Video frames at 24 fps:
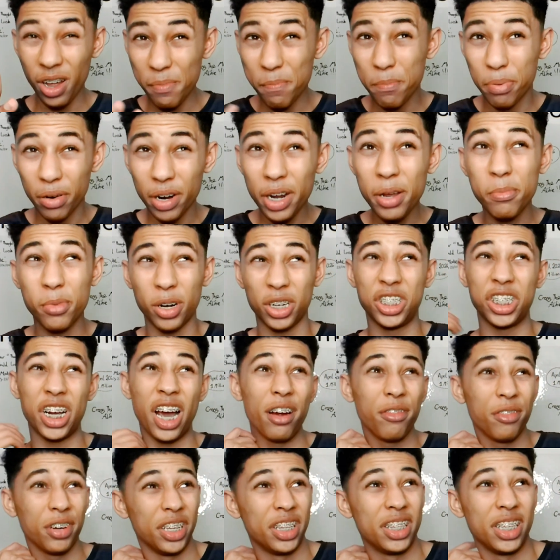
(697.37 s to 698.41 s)
pretty much
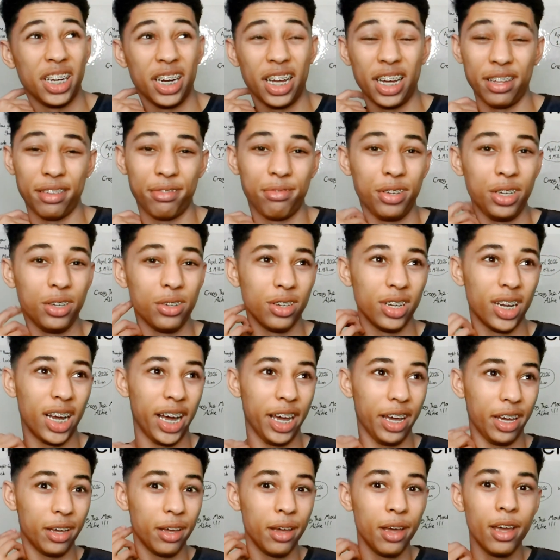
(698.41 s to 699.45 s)
everything, I feel
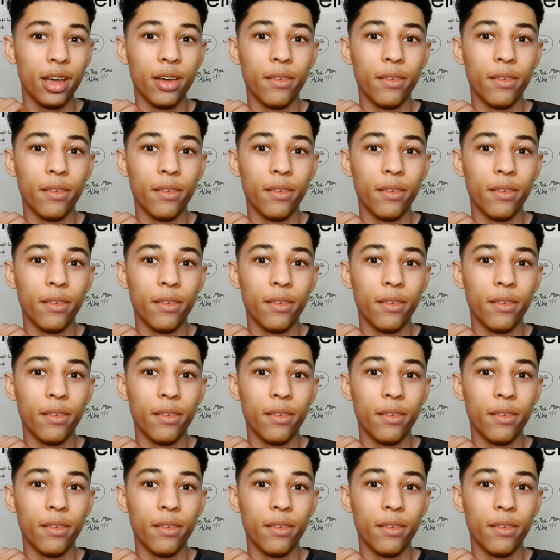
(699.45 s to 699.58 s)
like.